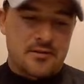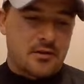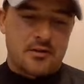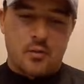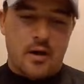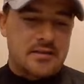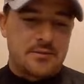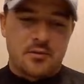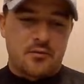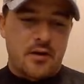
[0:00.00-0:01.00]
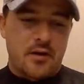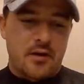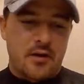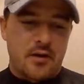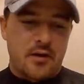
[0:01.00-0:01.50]
just on a SWAT team doing
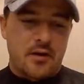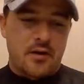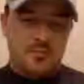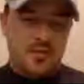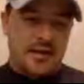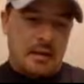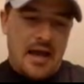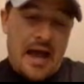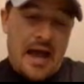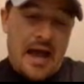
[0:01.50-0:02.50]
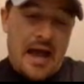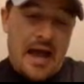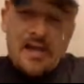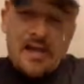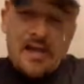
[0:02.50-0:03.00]
raids and some things, like,
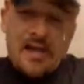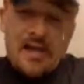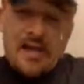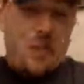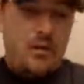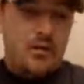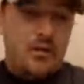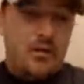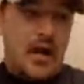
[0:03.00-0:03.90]
I think I had